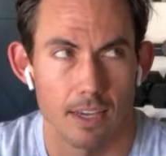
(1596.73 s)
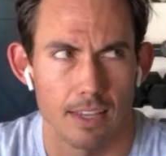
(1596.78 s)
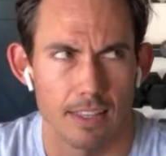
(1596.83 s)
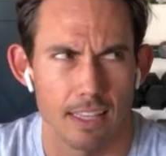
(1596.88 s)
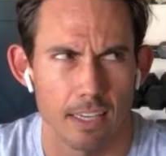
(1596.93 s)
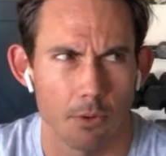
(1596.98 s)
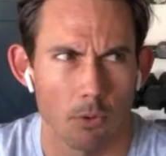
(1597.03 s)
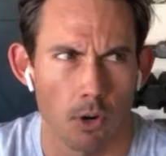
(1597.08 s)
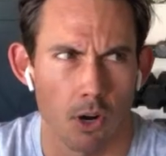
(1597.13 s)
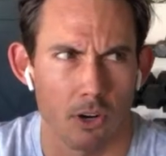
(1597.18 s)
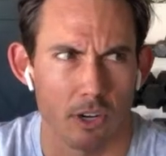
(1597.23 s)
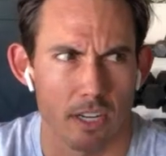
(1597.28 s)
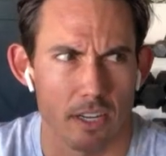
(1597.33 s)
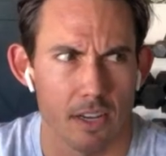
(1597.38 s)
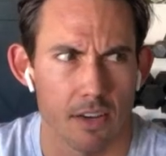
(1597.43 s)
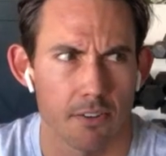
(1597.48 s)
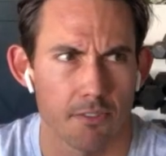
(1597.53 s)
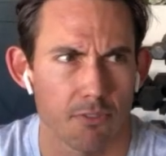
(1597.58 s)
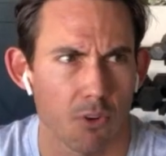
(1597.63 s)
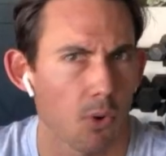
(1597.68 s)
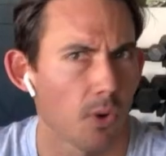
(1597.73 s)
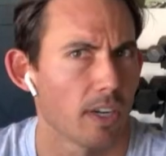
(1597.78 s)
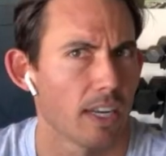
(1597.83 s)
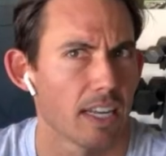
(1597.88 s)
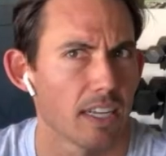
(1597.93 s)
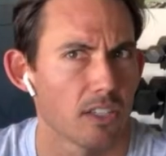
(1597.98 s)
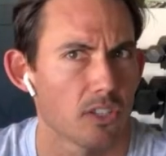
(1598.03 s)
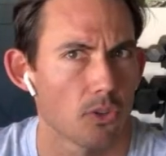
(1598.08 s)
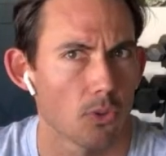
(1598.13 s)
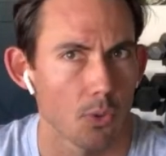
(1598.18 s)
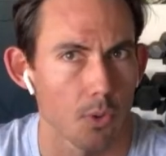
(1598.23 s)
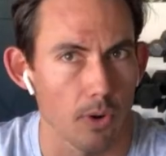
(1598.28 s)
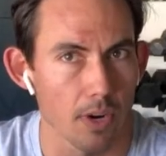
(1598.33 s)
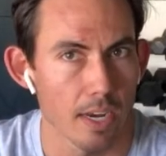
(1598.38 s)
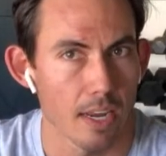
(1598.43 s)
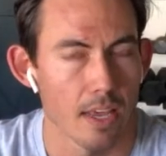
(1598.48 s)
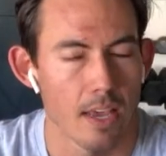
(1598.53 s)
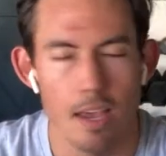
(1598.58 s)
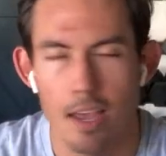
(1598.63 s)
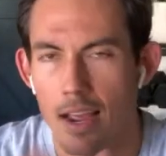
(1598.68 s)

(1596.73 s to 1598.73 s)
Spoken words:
I think we're already 4 days through it.